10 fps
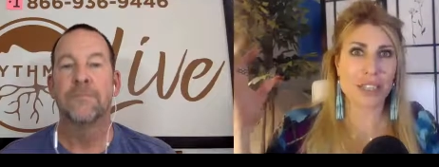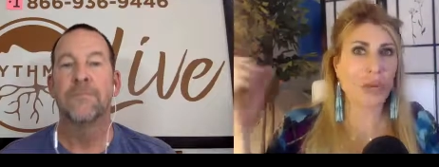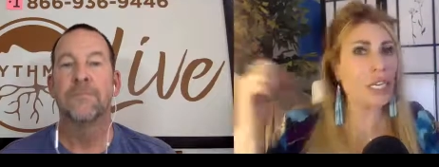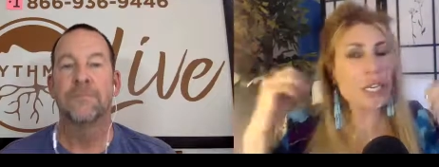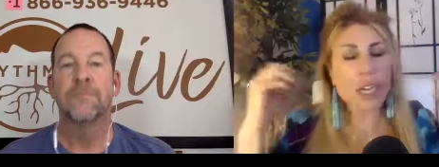Speaker 1: They're
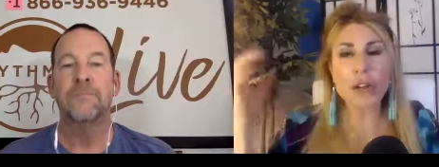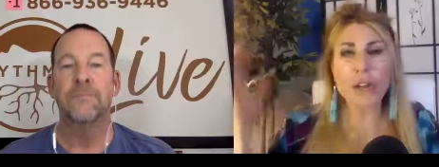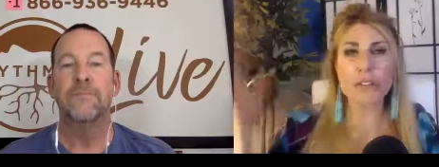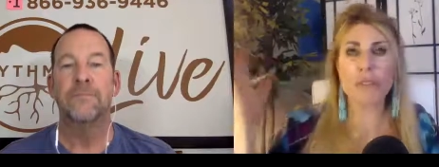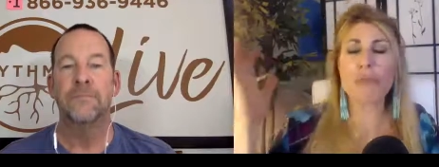ready to go
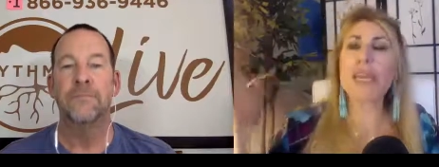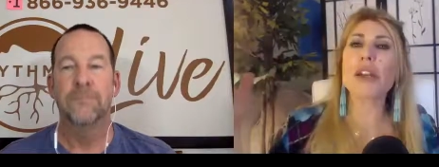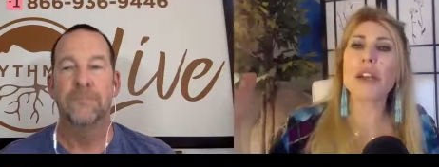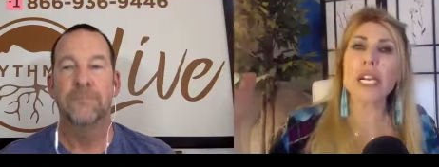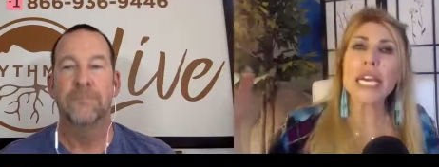even
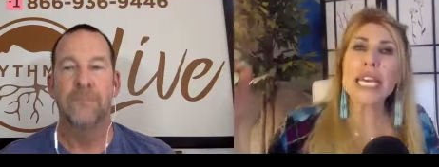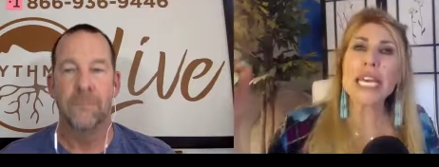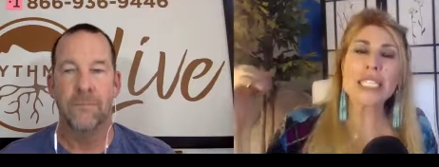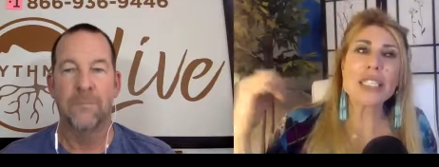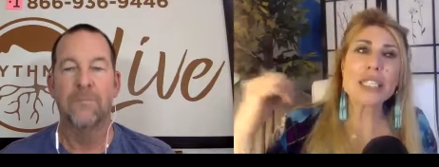bigger.
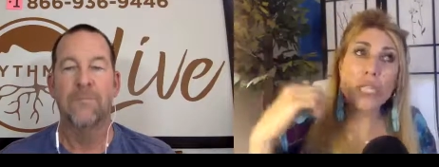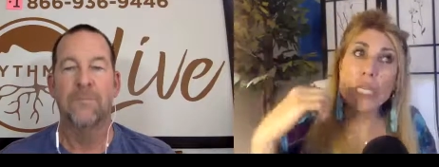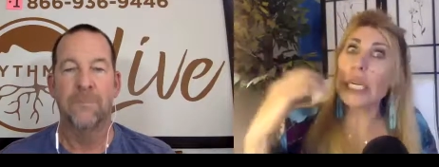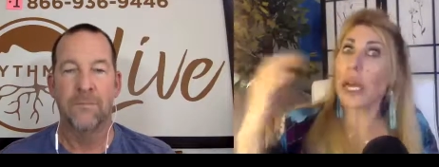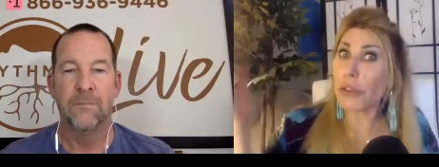Is there
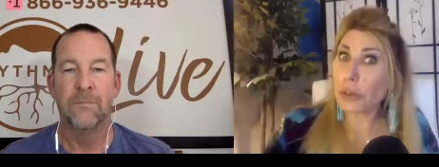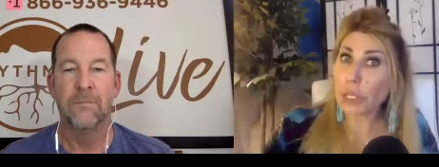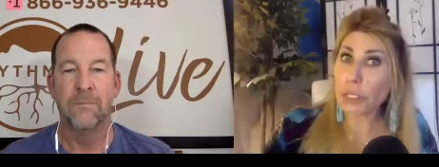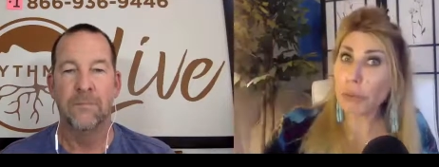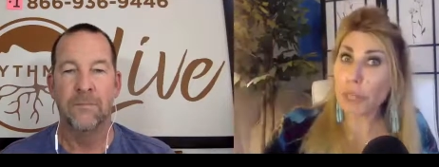another
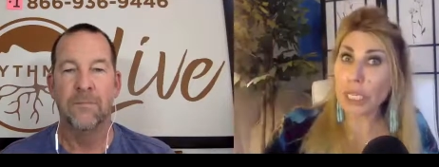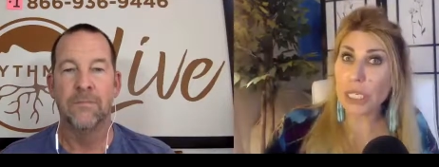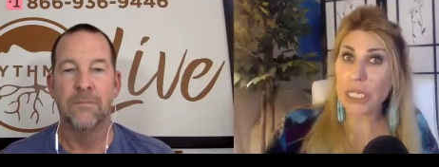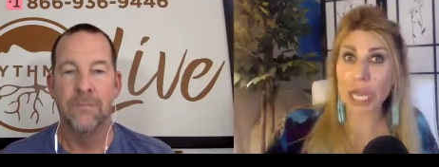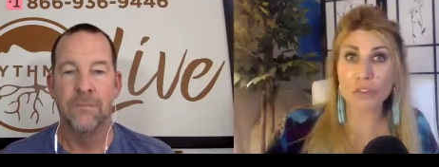
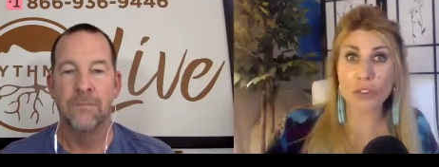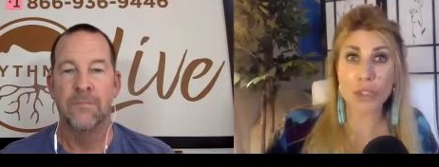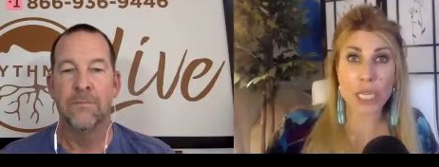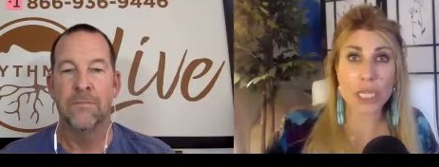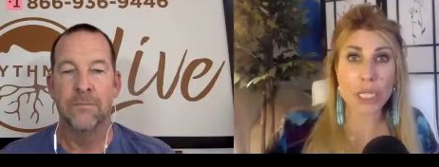experience after
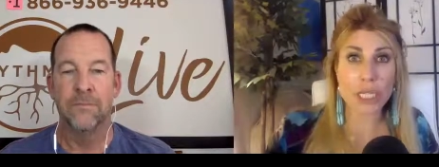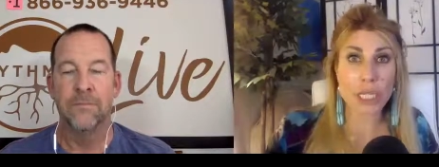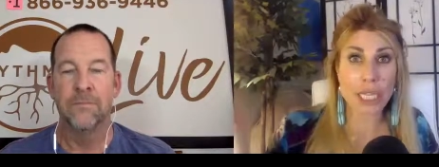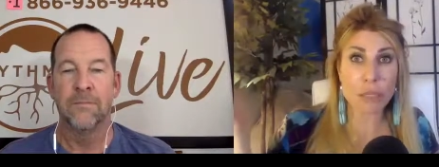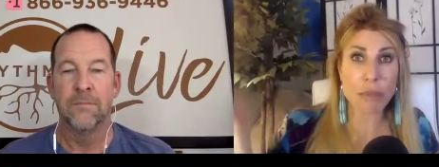this
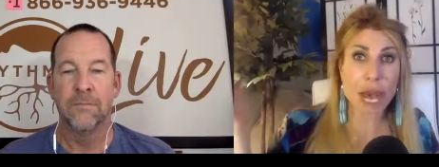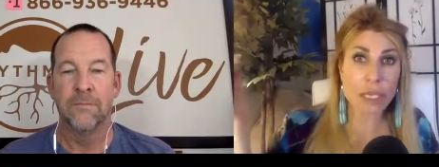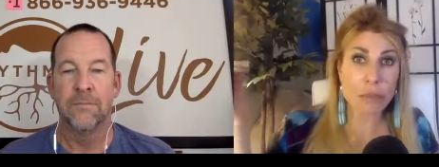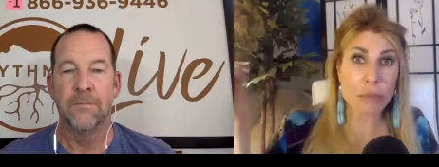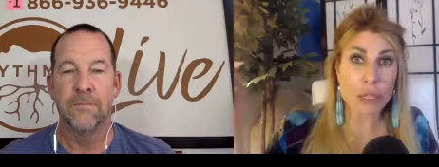that's
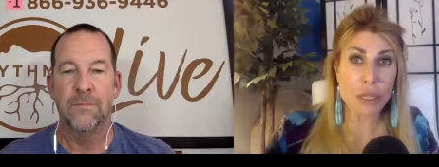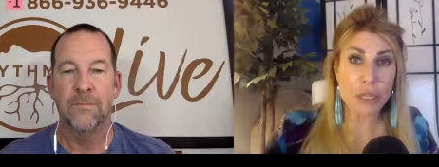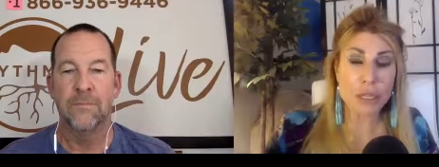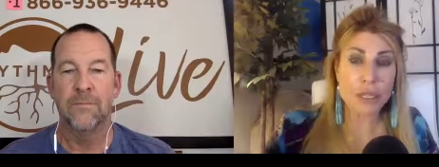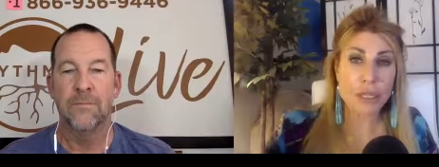possible?
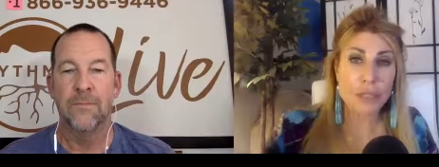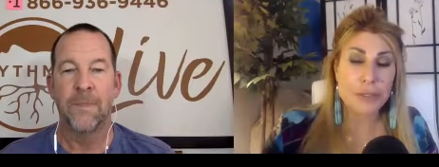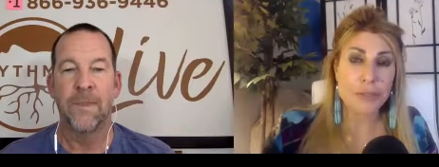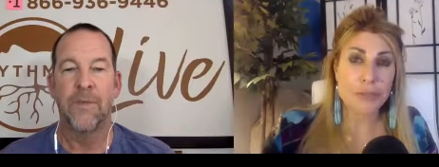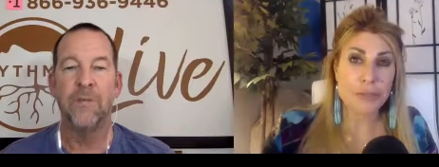
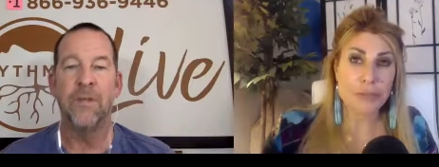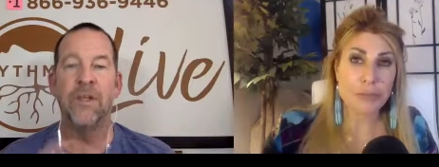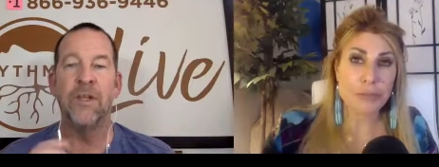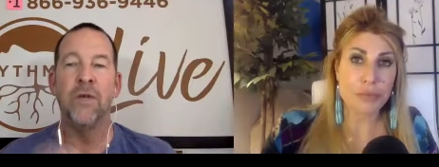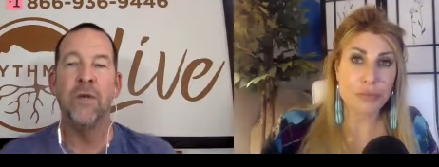
Speaker 2: Well, you
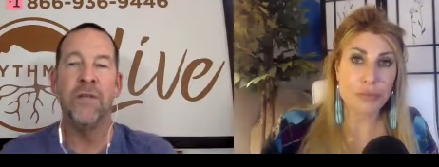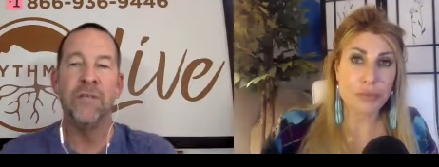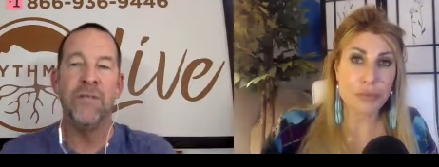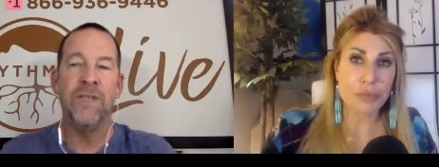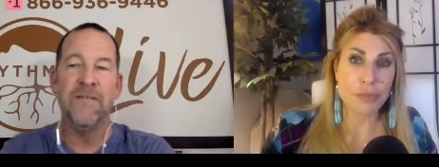know, we
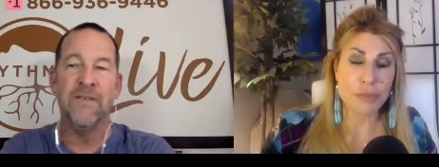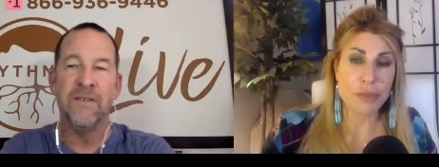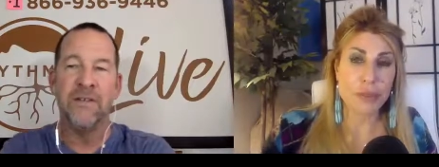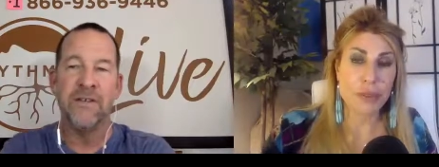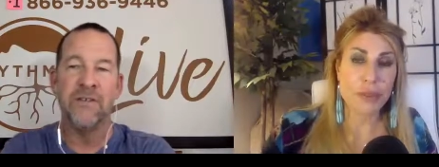believe that
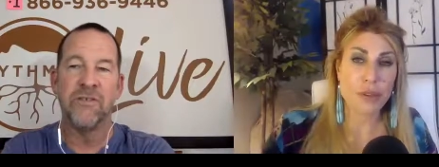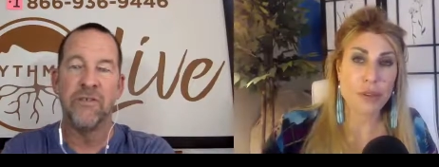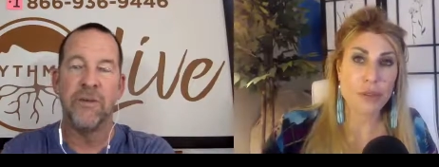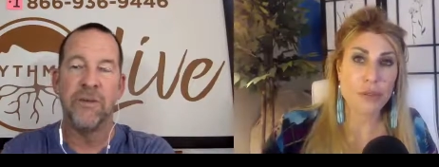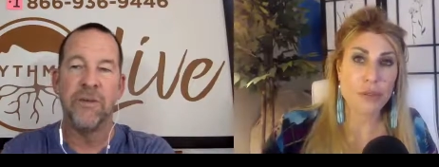there's
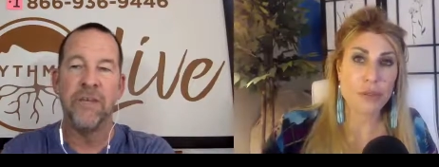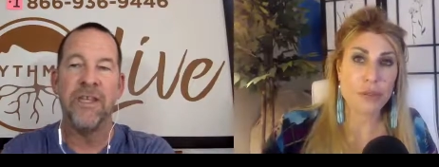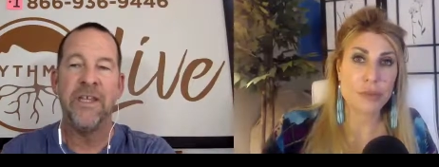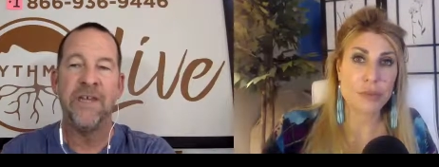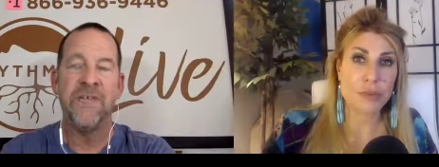3
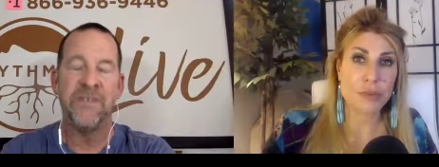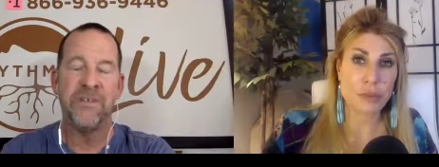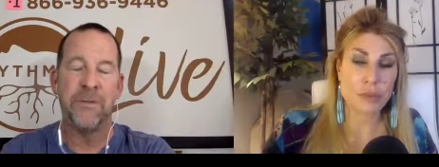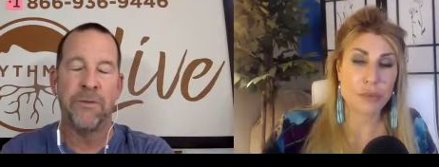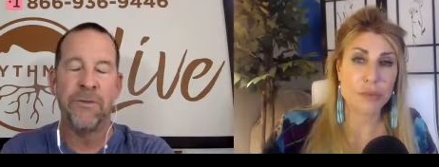gifts,
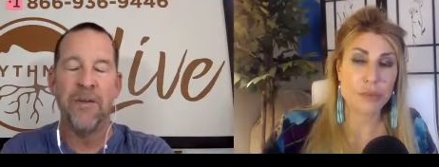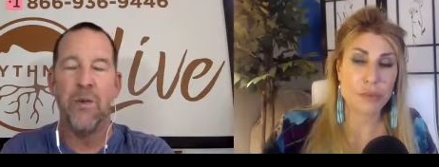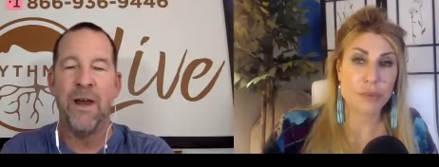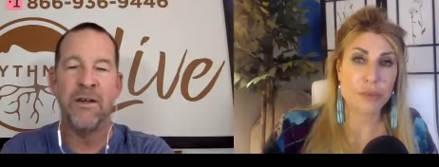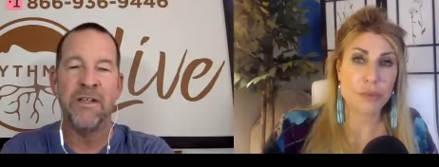3
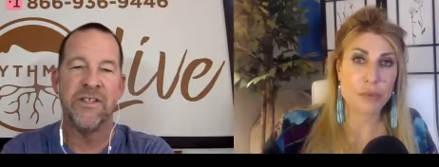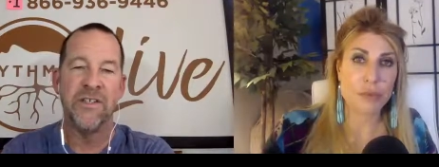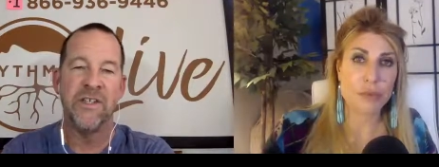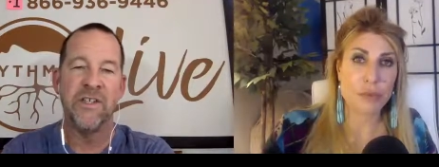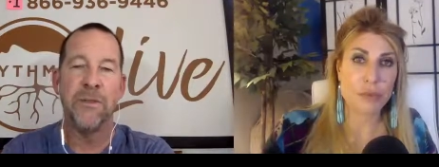
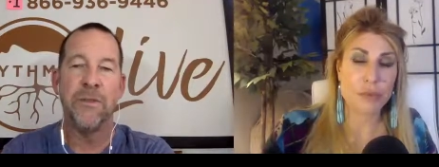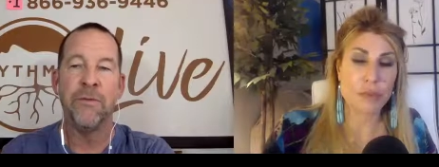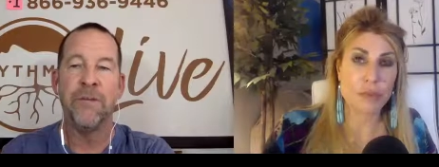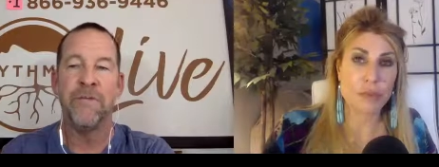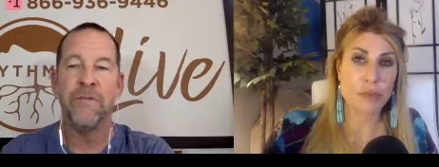awarenesses, and 3
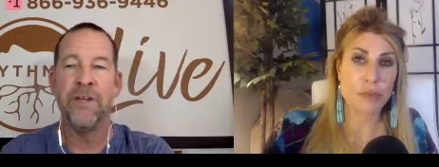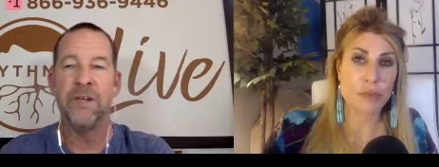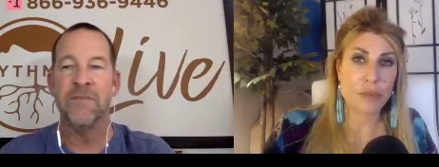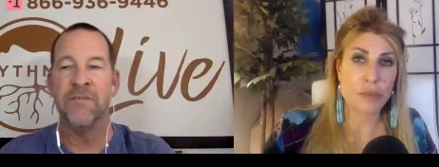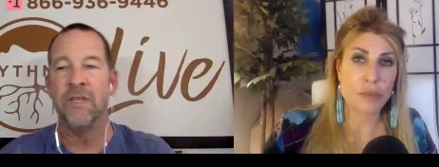freedoms
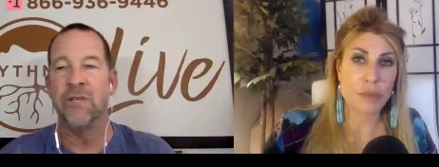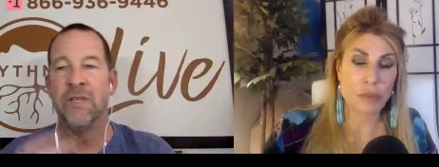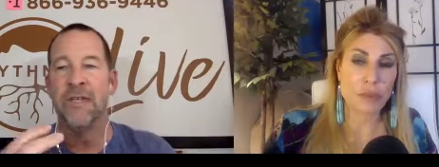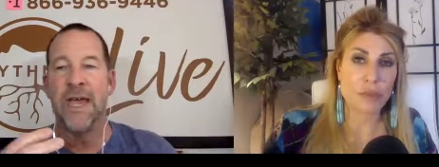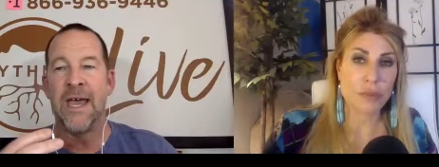that you can
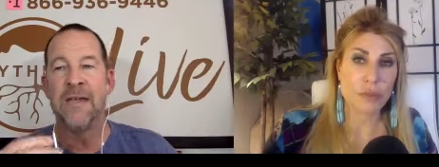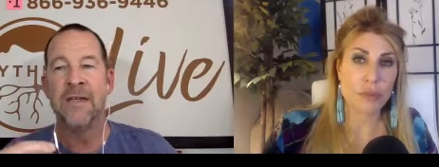get